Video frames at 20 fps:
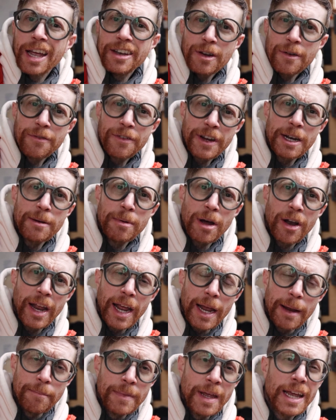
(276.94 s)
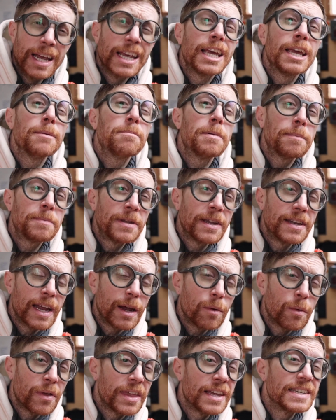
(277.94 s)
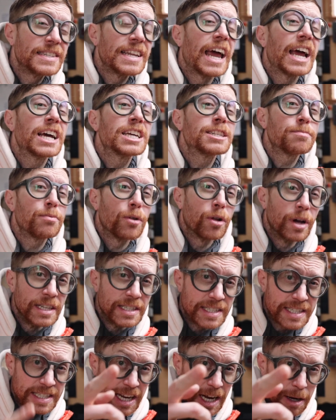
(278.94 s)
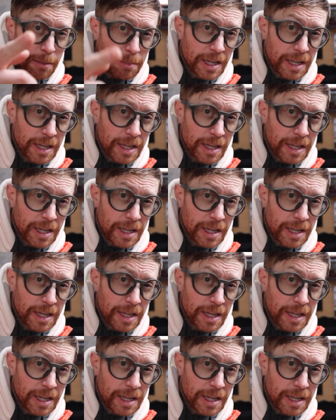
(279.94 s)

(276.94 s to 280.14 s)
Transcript: And don't forget about Abe. Keep up to date with his exploits down